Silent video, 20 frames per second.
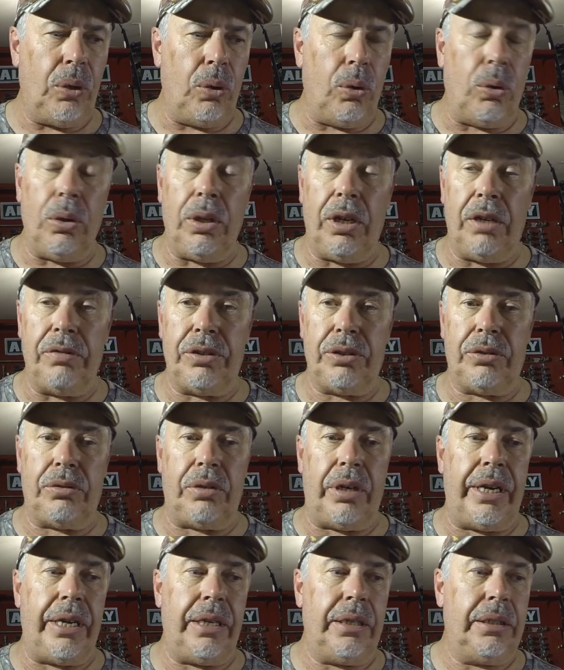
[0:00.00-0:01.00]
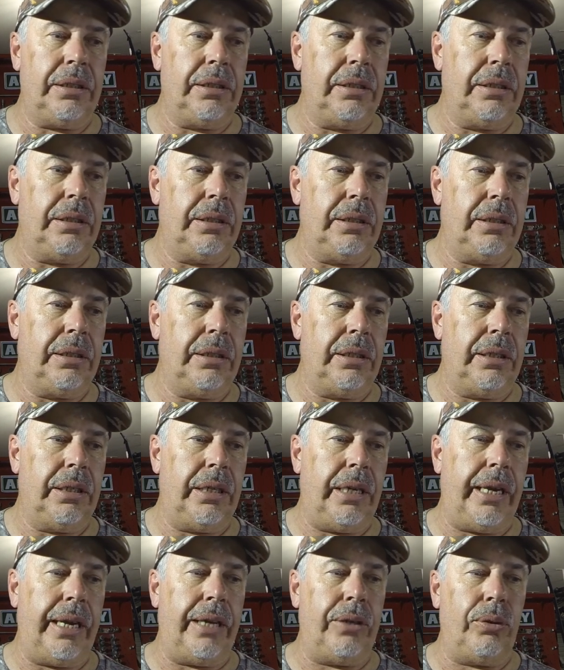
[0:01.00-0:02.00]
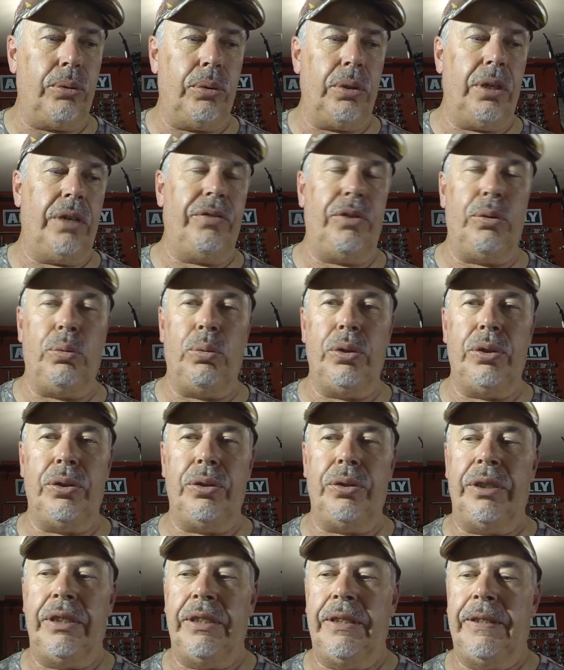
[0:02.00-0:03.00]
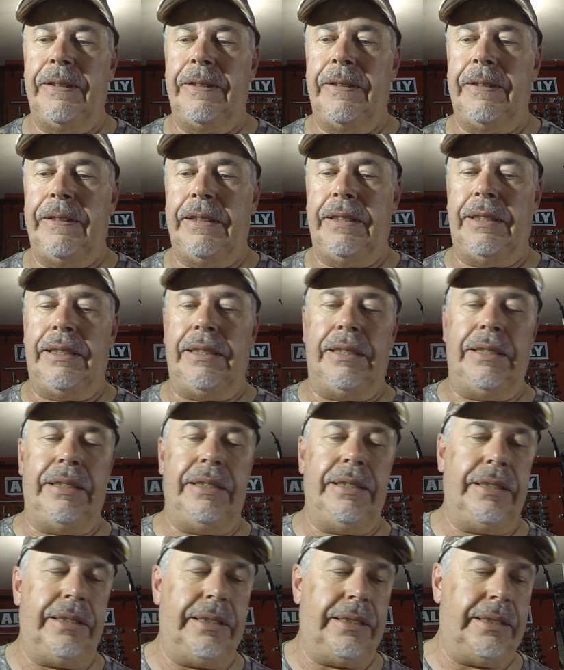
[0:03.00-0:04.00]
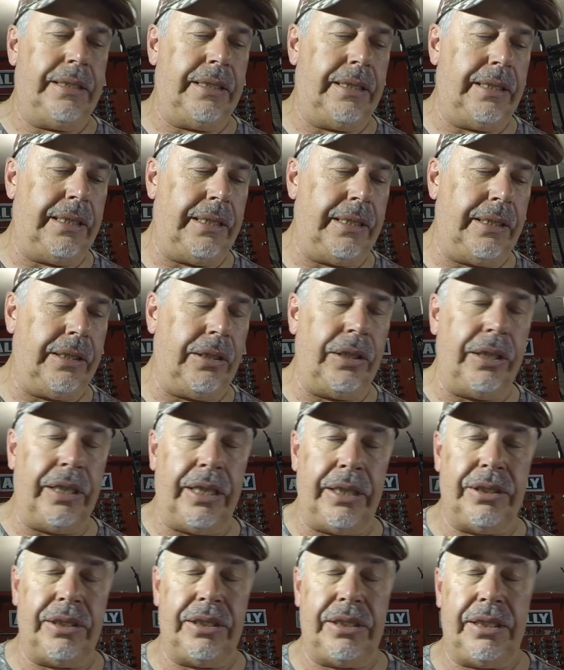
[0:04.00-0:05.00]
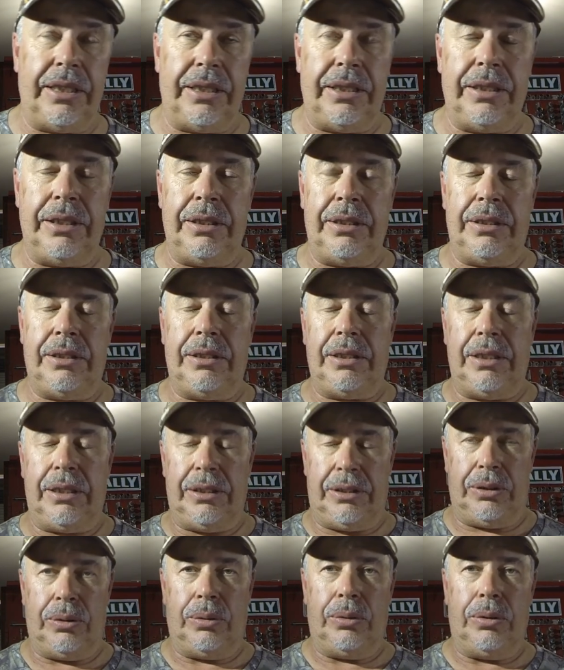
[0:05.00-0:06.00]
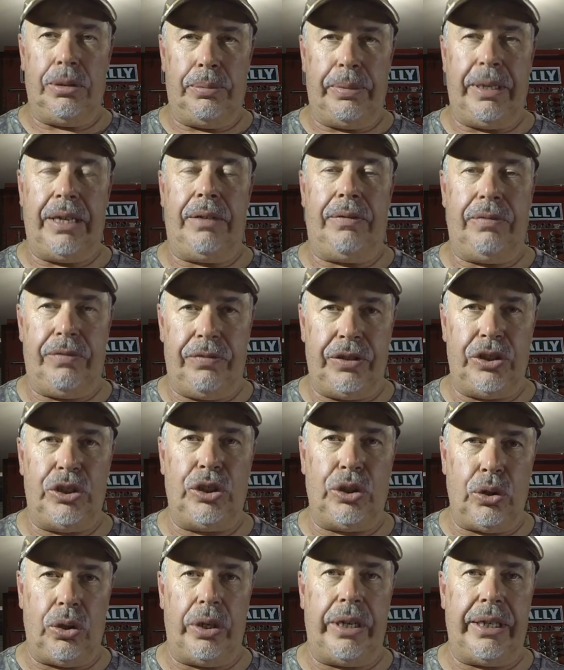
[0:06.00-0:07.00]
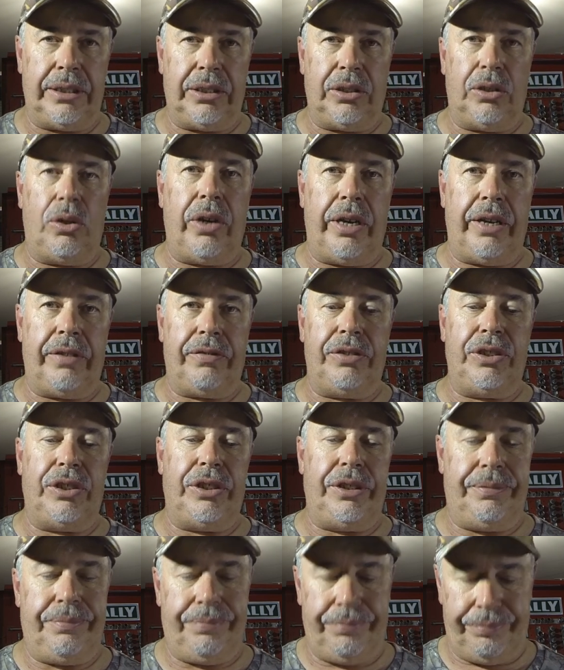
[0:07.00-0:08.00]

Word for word: all over Australia and all over the world. And uh, as I said, it's, it's all about fishing kayaks and kayak fishing.